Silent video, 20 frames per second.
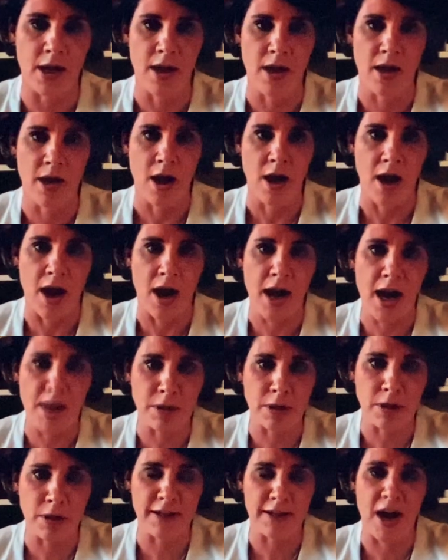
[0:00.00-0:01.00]
I believe
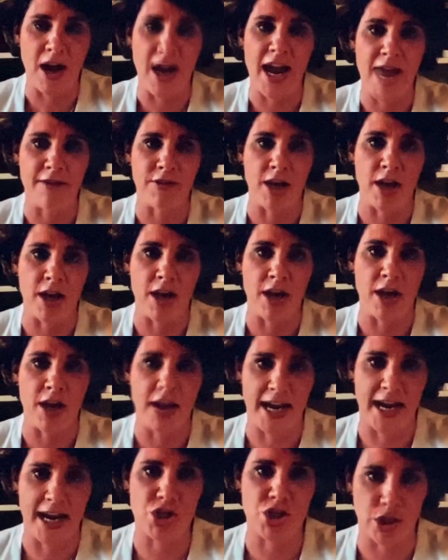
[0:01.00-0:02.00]
I have an
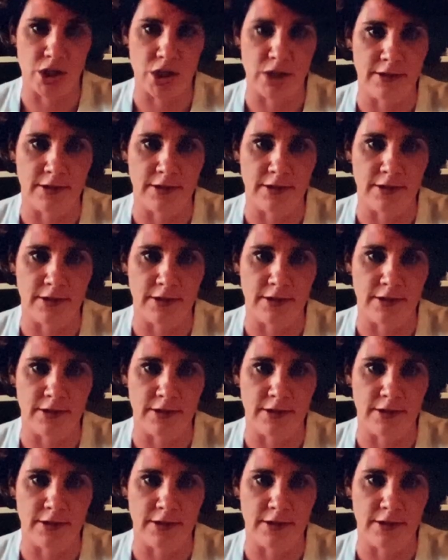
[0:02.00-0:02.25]
obligation